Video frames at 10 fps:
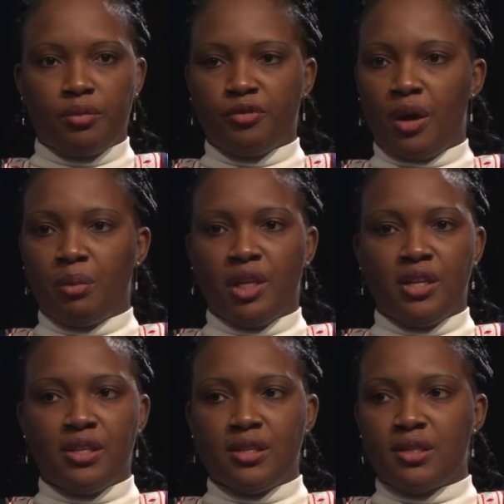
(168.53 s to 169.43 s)

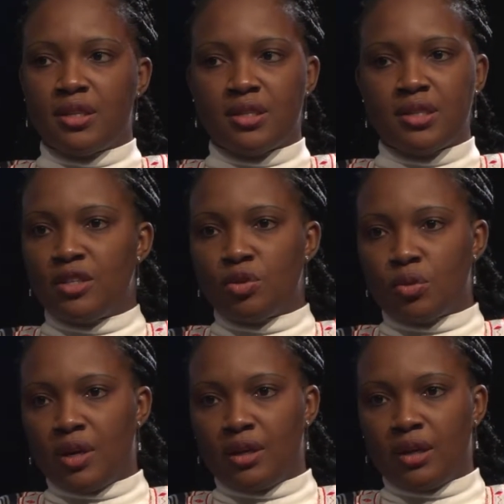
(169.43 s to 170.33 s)
families sit
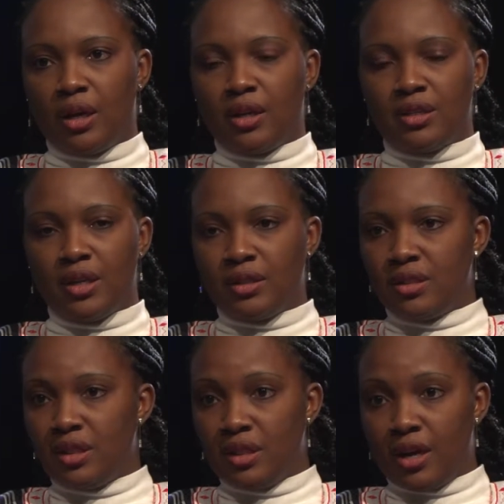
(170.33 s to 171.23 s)
together, take
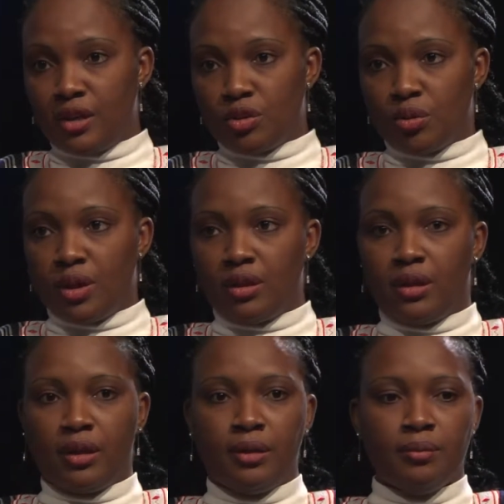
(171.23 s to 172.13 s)
dinner
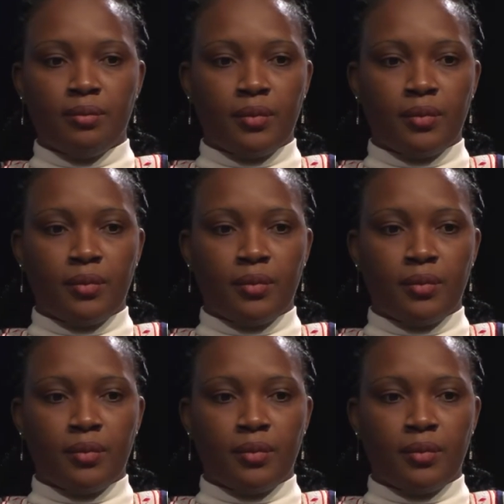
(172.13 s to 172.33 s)
together,